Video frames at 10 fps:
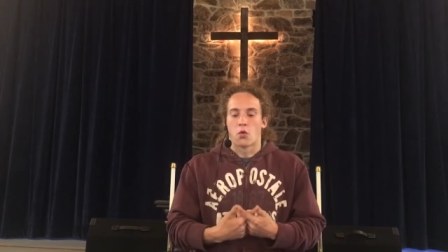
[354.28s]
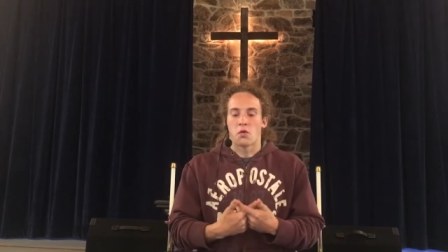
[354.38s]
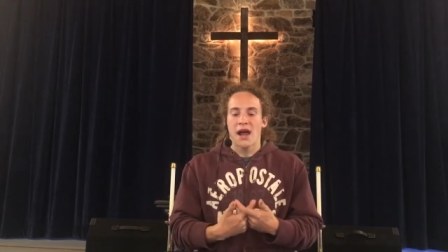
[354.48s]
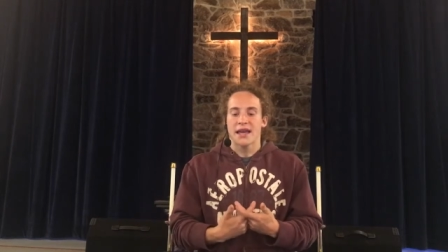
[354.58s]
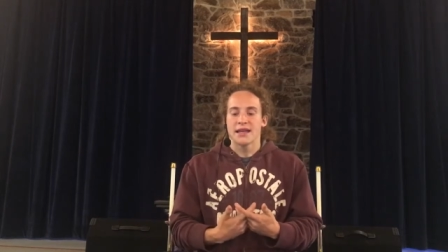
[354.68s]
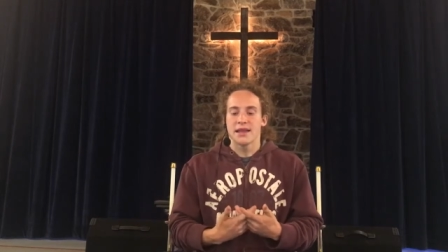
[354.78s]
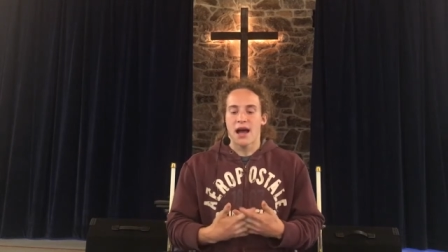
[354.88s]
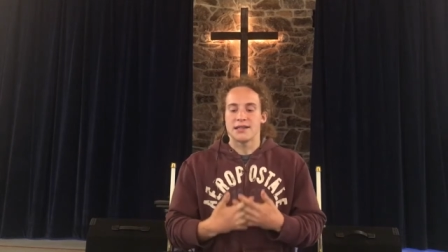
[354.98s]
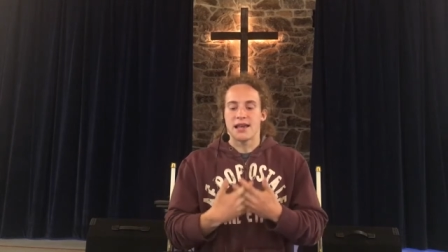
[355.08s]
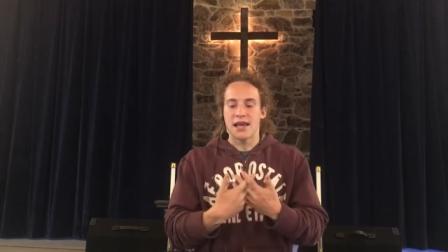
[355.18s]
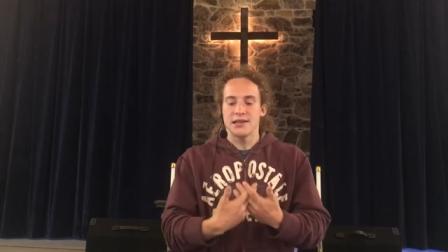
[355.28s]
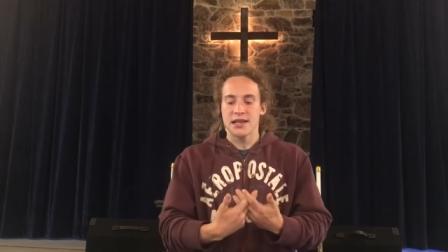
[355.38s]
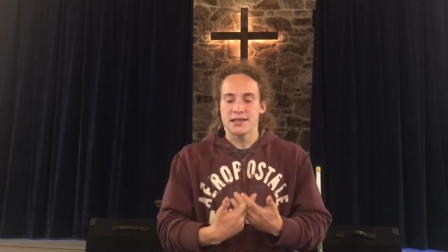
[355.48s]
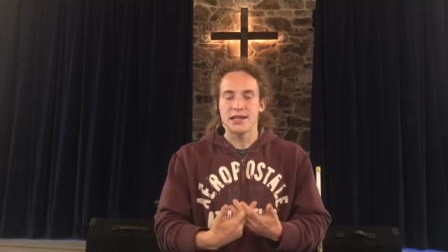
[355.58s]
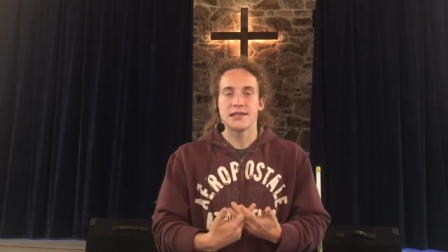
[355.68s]
recognize His
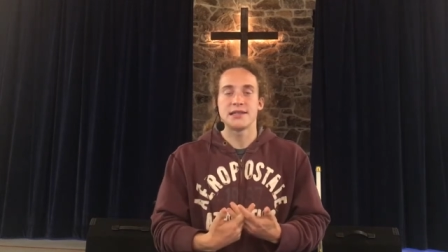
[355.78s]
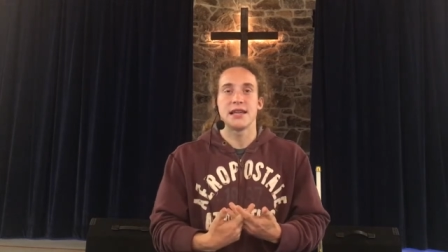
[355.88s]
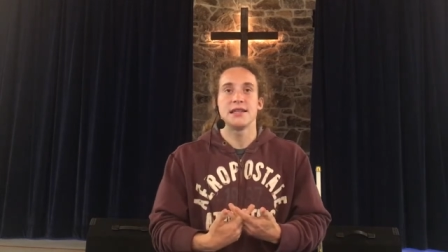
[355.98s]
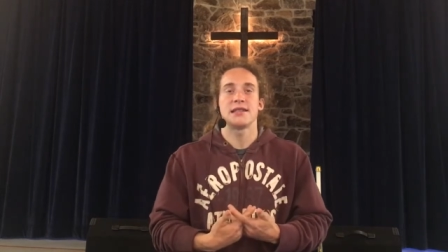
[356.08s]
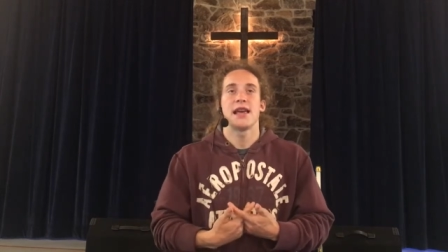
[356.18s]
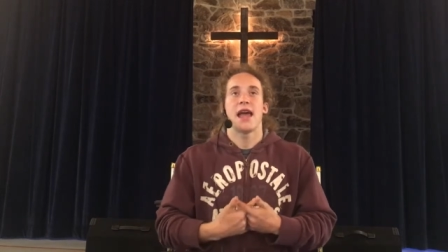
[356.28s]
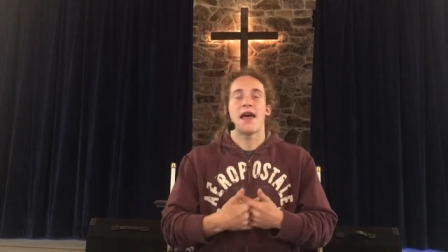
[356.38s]
existence,